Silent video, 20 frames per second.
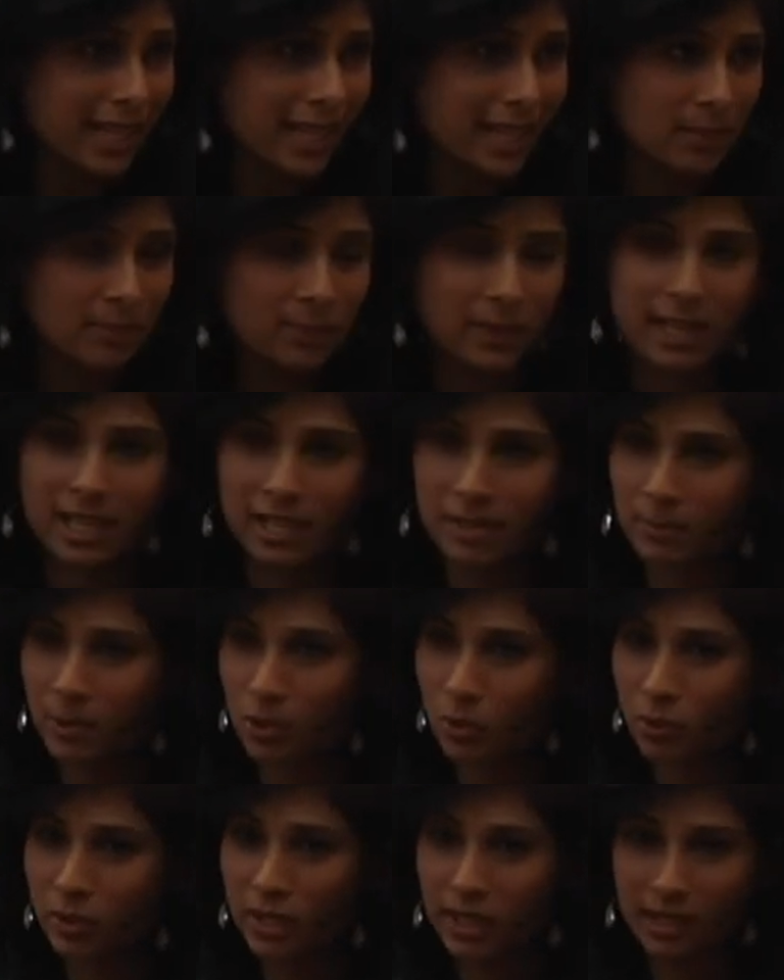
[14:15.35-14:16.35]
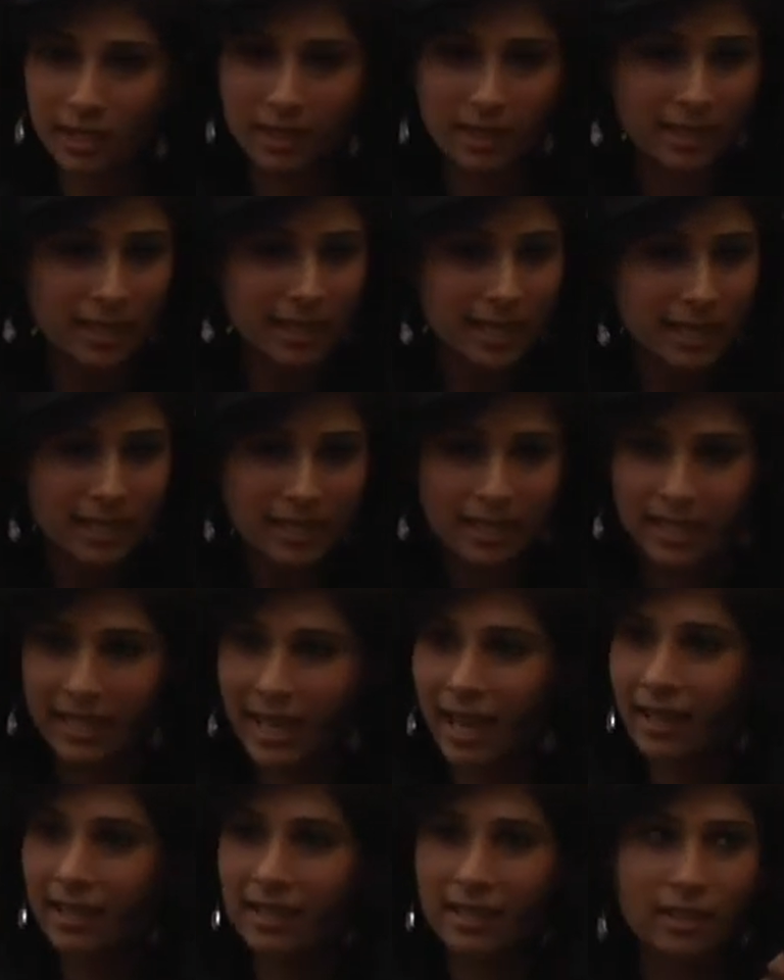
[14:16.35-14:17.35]
takes place between,
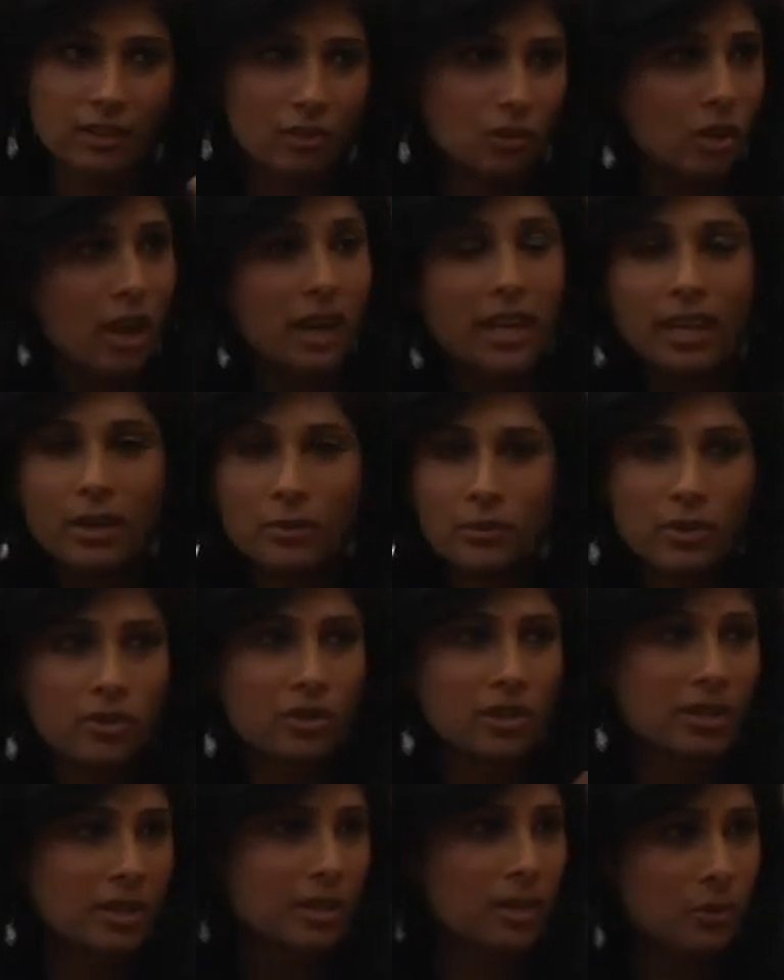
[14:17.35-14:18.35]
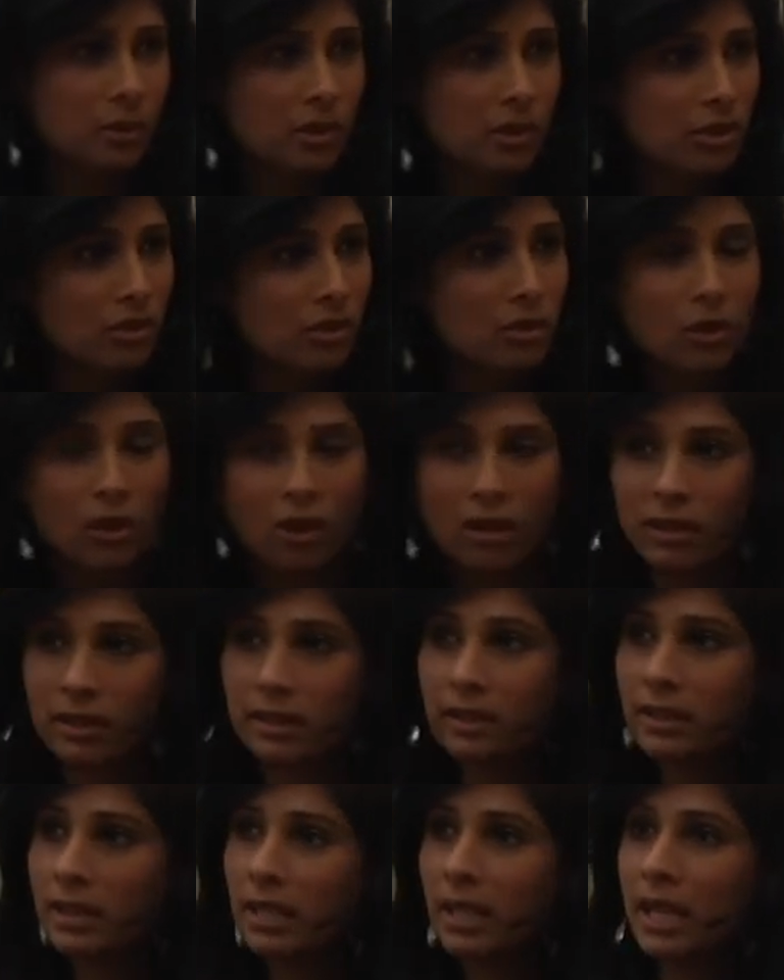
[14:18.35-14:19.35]
say, Canada and China, which is in
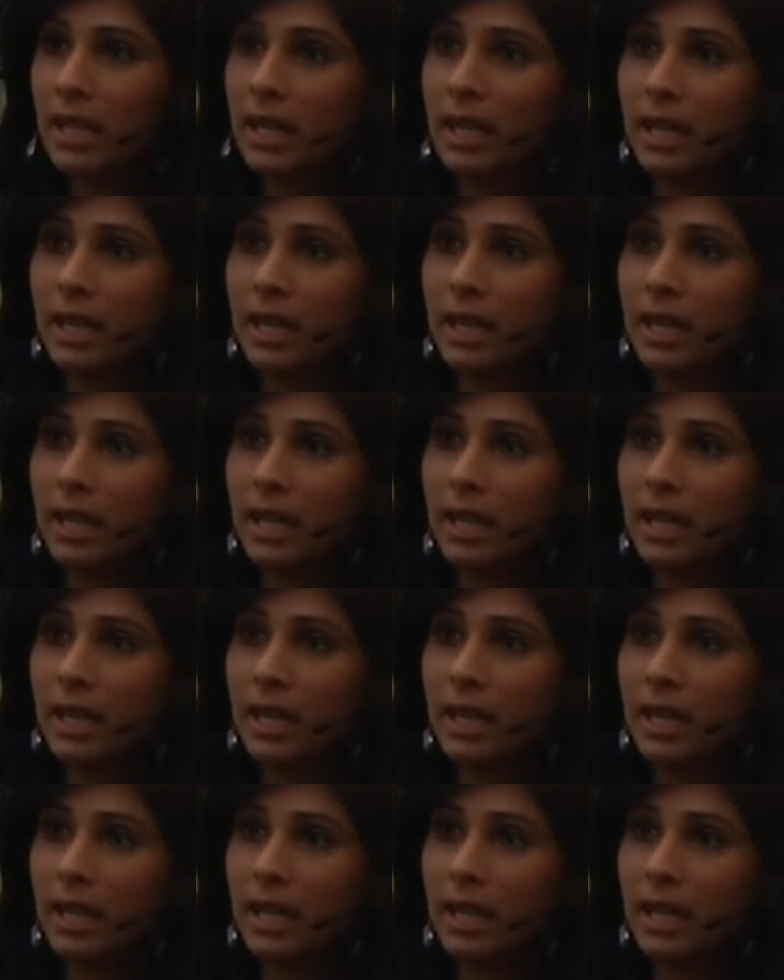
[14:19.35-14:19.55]
dollars,